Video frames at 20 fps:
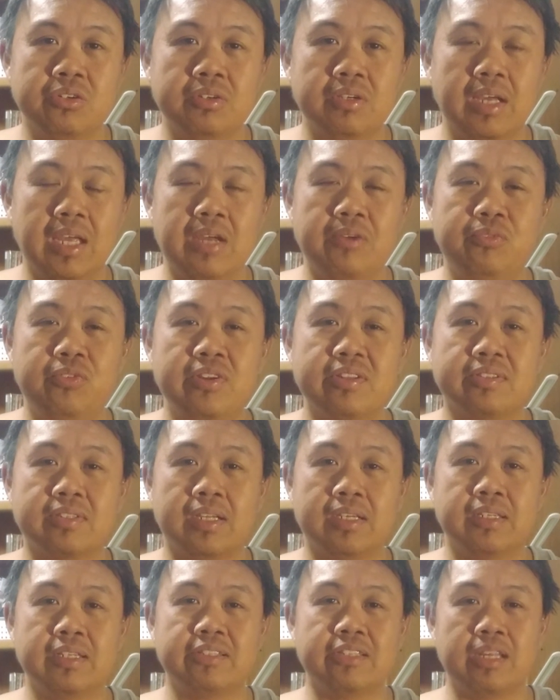every
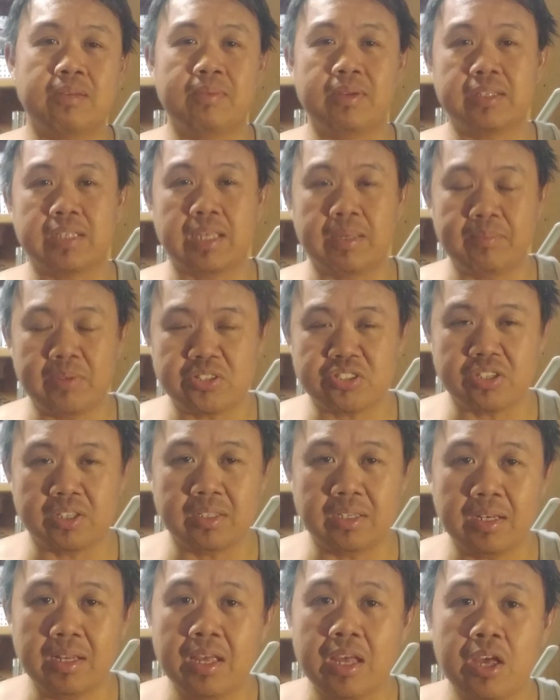Sundays in my gaming
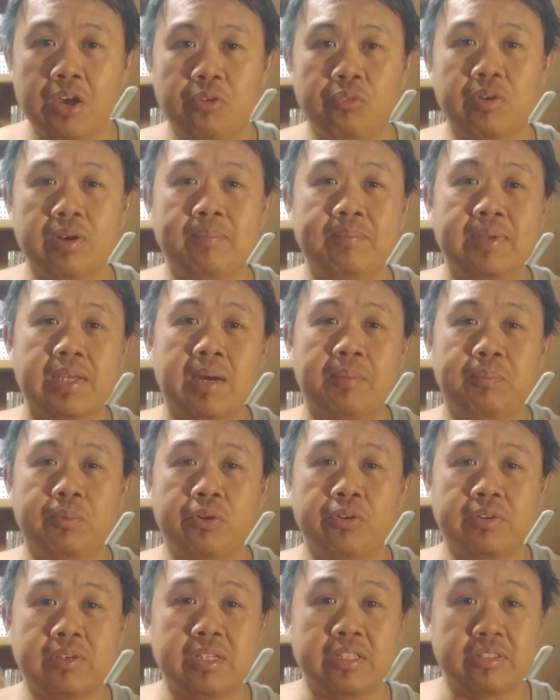channel will be
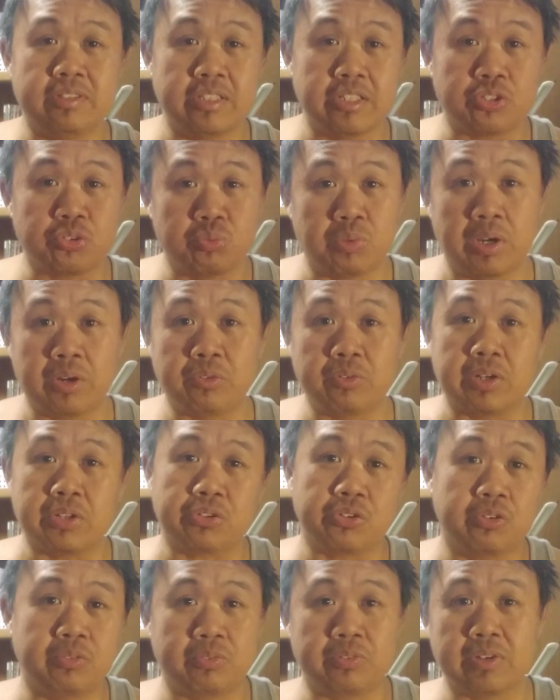uploaded this one right
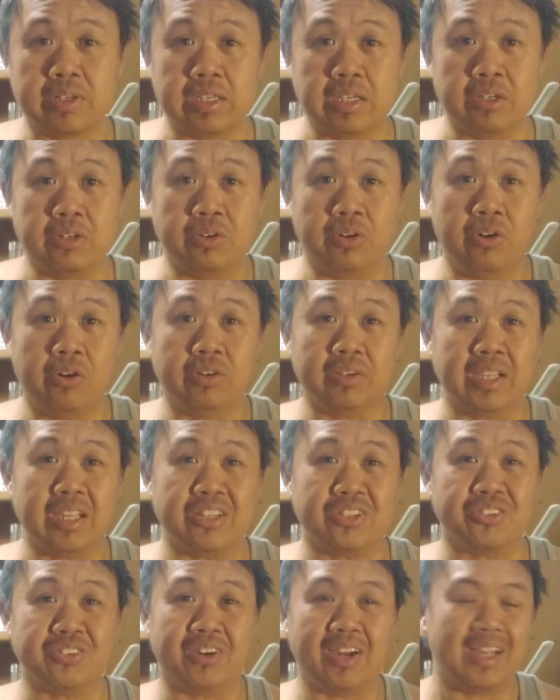over here, okay?
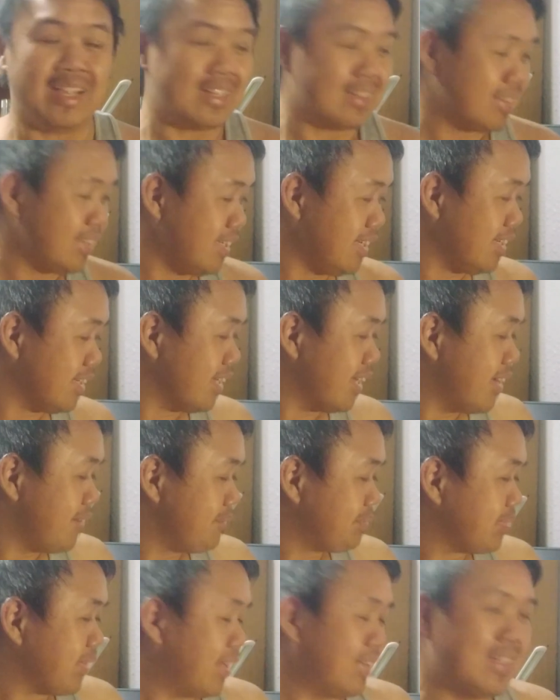So I think
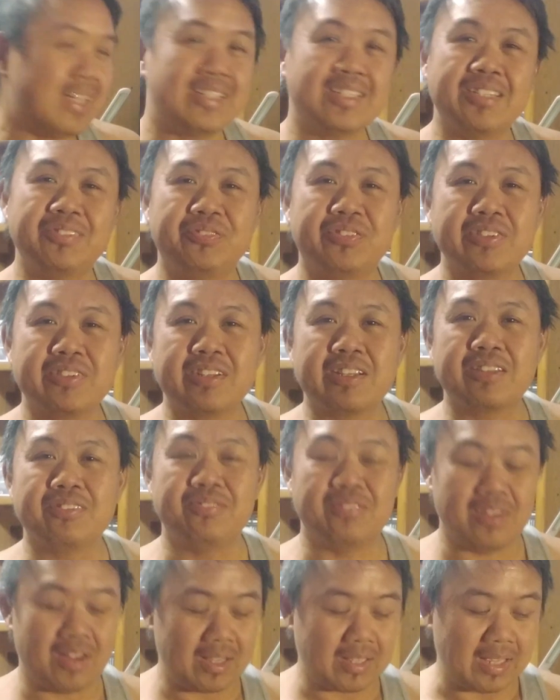that's it for this
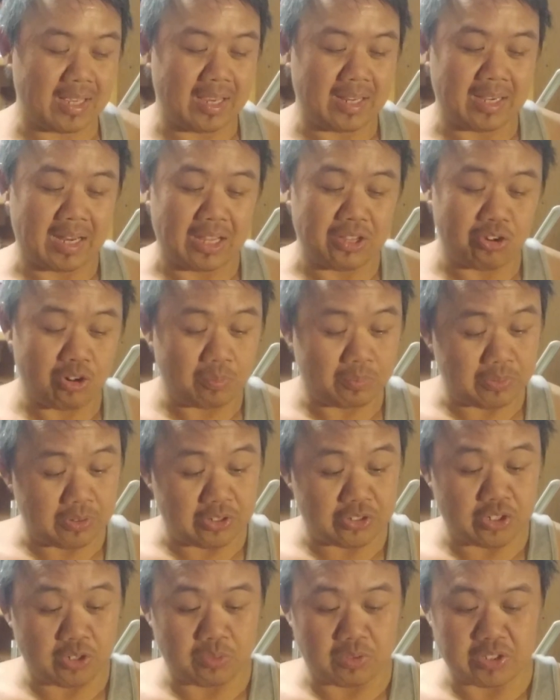vlog, and I hope you
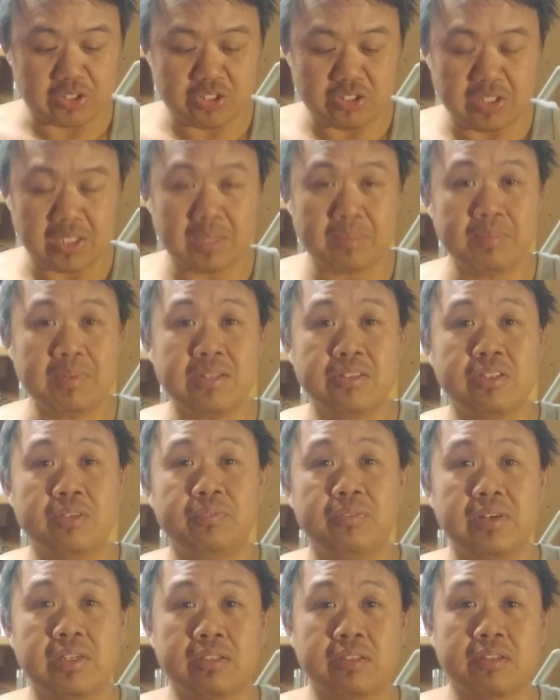enjoy watching, and please don't
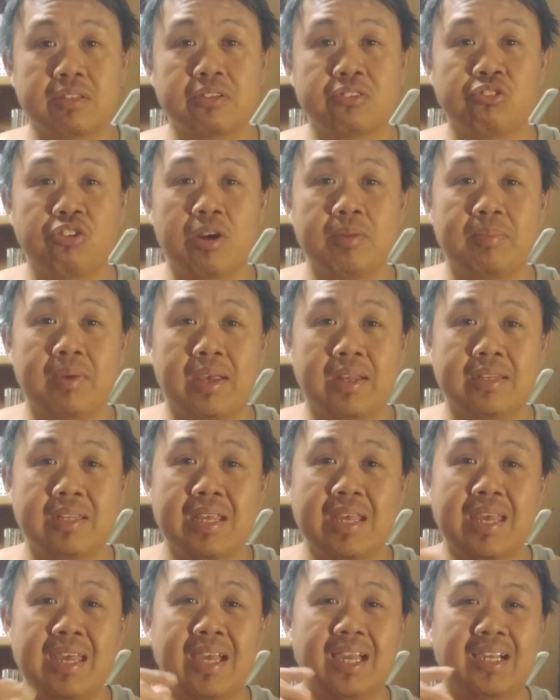forget to subscribe and
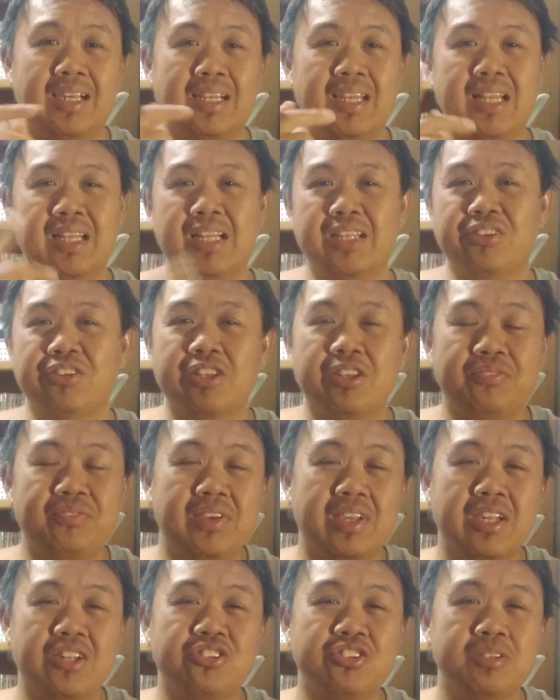click that
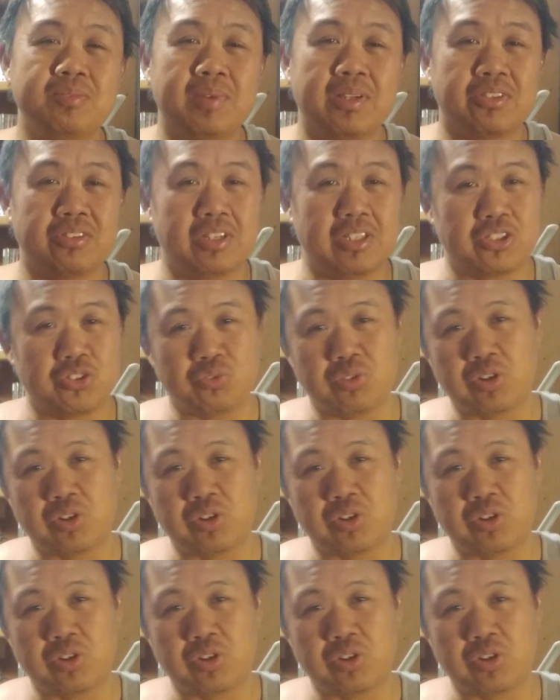notification bell so that you will